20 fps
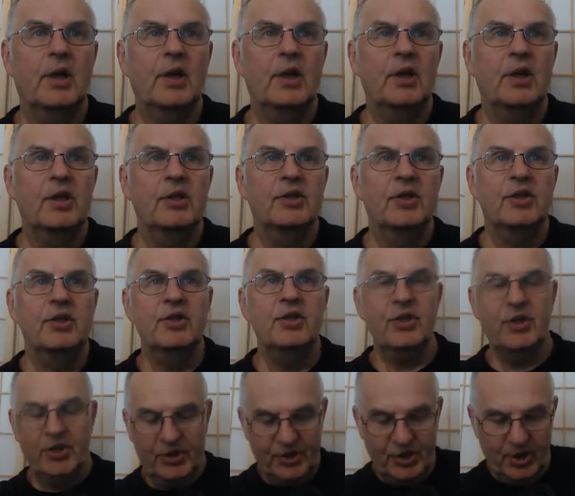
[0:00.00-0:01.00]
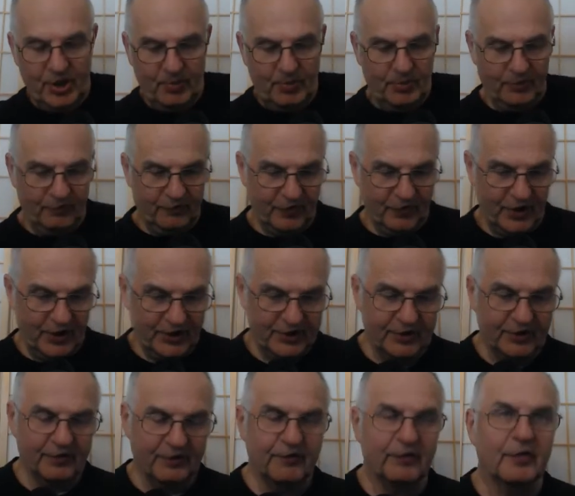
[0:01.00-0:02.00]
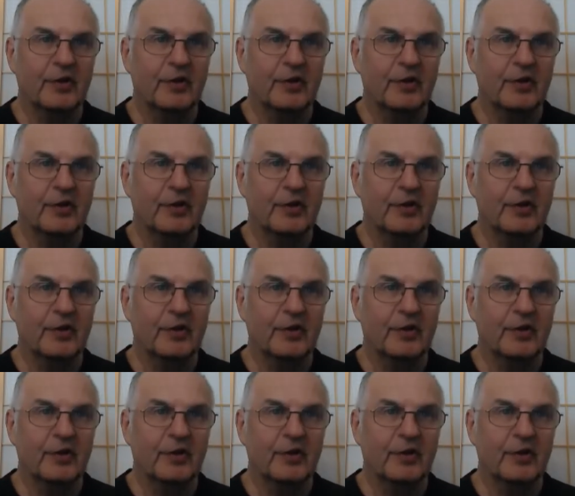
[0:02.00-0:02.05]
So this is an example of relative